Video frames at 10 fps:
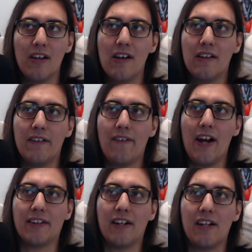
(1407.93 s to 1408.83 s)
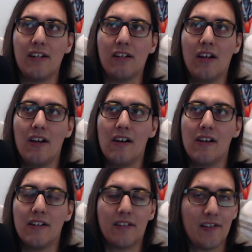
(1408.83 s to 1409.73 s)
The fact that he
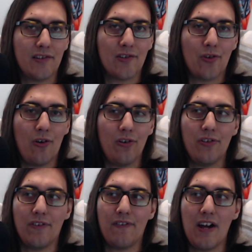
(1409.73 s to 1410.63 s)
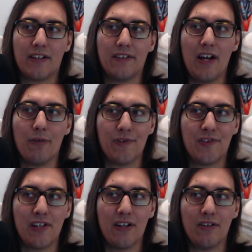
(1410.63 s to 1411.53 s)
tests this car, the fact that we're
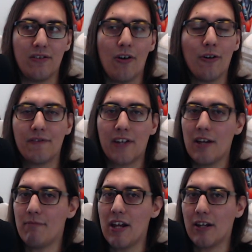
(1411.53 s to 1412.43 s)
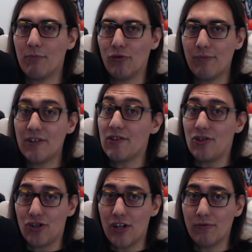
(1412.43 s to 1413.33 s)
seeing RFK make improvements in
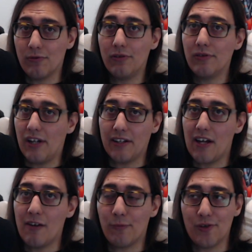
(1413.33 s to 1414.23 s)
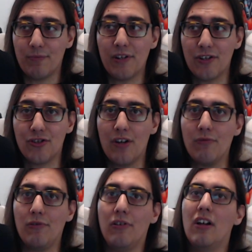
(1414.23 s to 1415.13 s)
general, like they have more speed in
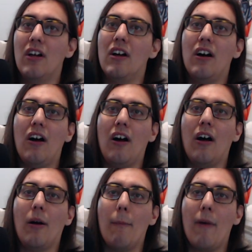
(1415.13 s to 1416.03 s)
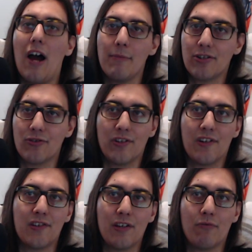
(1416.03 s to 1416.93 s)
general. I'm interested to
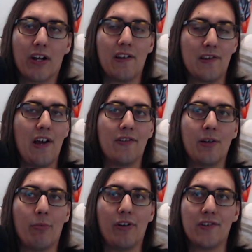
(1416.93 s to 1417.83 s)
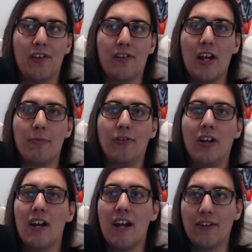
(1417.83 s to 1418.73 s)
see what Keselowski brings to the table.
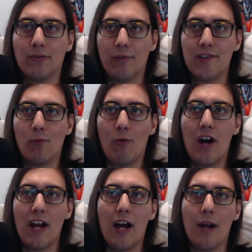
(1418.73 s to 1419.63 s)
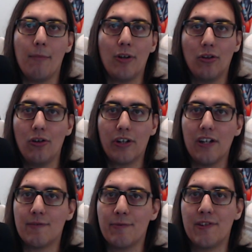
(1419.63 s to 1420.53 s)
And the reason why I'm looking
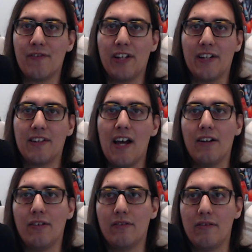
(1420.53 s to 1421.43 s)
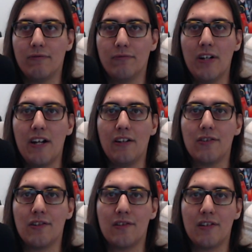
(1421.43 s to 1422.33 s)
specifically at that range
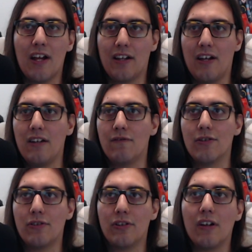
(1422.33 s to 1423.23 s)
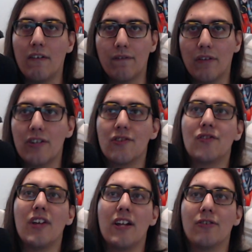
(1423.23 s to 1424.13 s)
is, yet again, if let's just
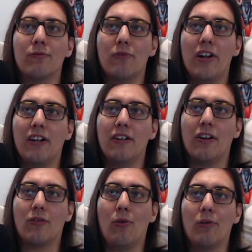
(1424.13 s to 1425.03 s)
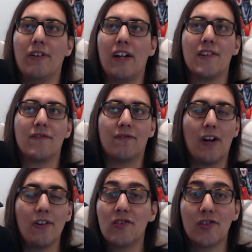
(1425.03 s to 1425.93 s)
say you're running a core that is
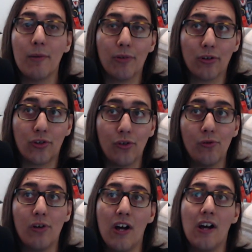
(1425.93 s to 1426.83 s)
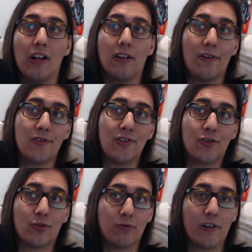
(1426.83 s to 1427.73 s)
very similar to Larson,
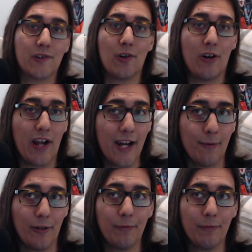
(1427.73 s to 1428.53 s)
Truex, Hamlin,